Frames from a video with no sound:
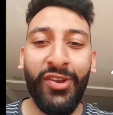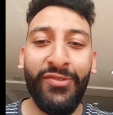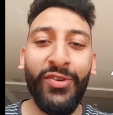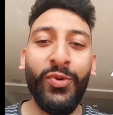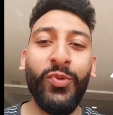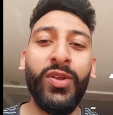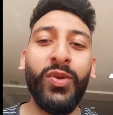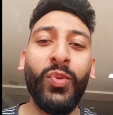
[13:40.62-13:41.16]
So
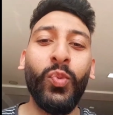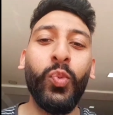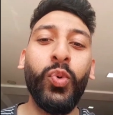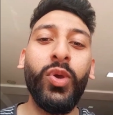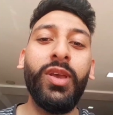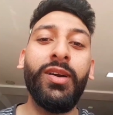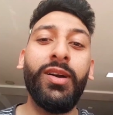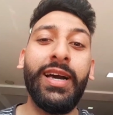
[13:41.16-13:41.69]

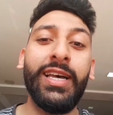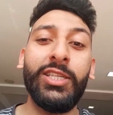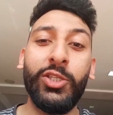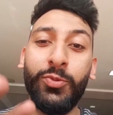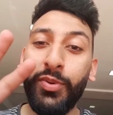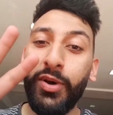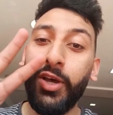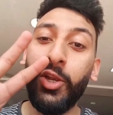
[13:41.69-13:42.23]
everyone, we are
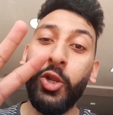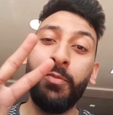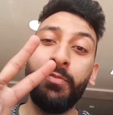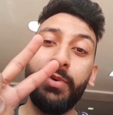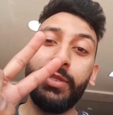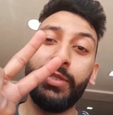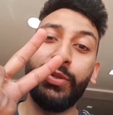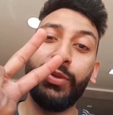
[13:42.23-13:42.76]
at spot
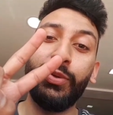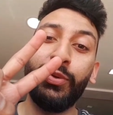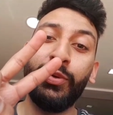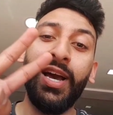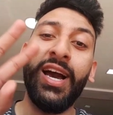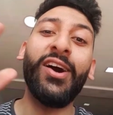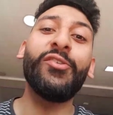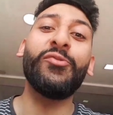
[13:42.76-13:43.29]
number
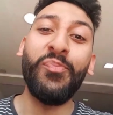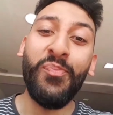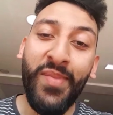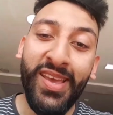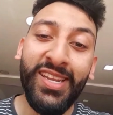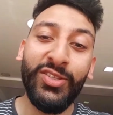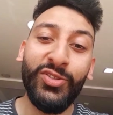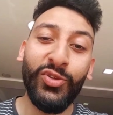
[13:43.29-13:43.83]
2 of
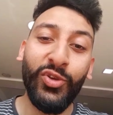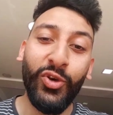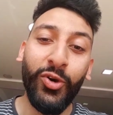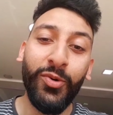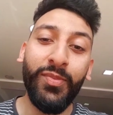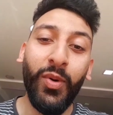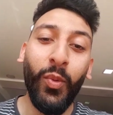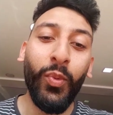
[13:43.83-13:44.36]
many to
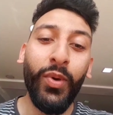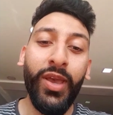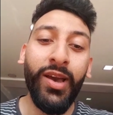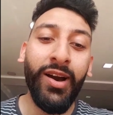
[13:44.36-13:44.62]
come.